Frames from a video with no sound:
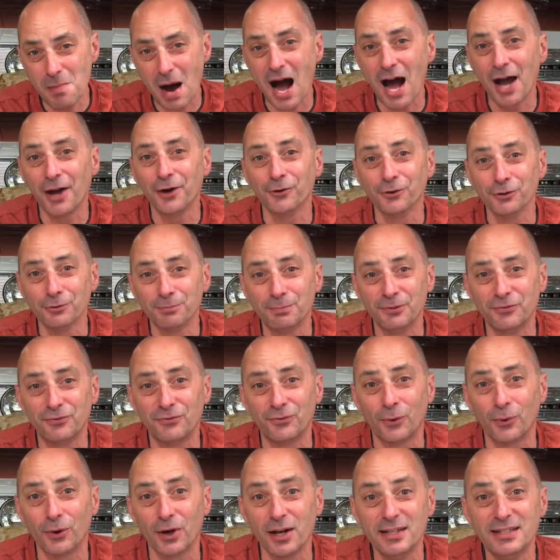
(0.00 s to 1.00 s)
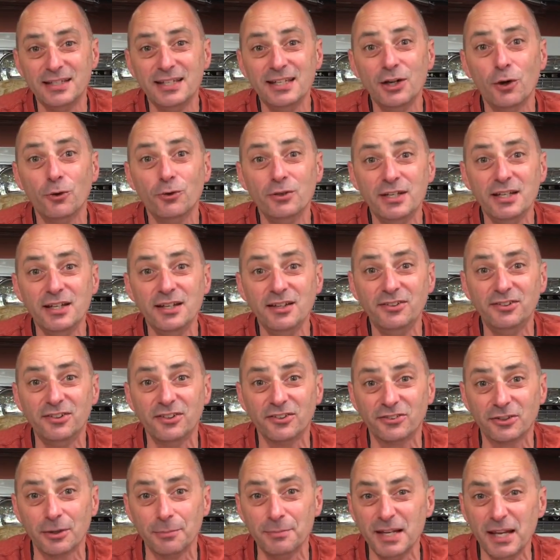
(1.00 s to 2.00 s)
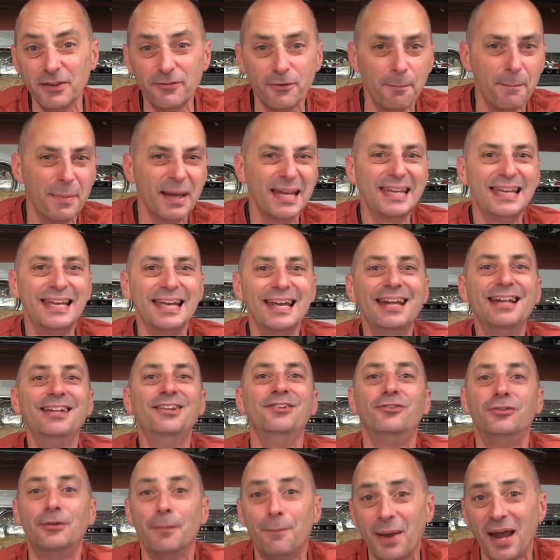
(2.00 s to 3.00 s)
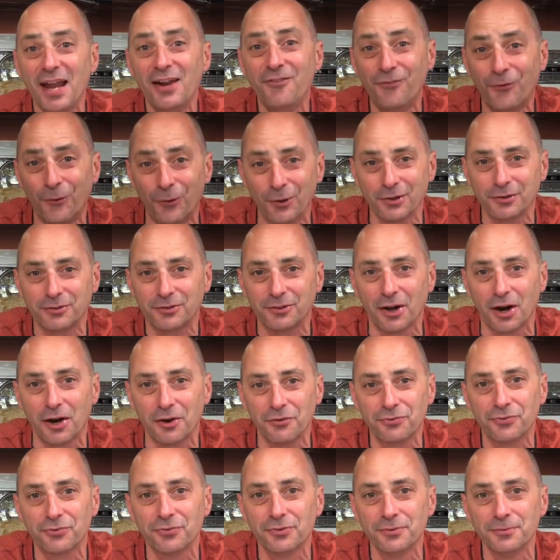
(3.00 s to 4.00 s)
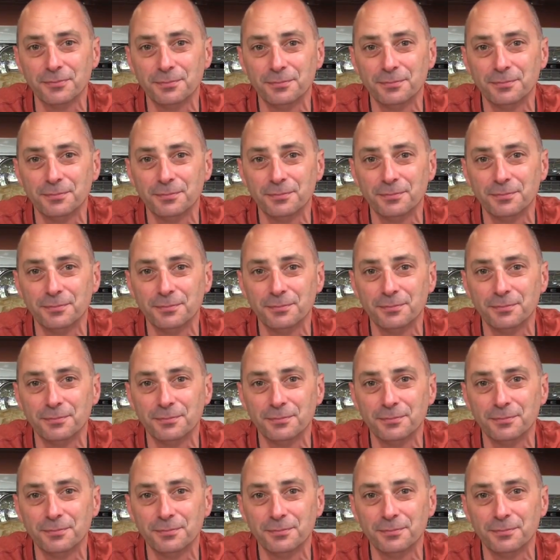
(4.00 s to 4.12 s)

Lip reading: miles before a DOD system even begins to pay for itself.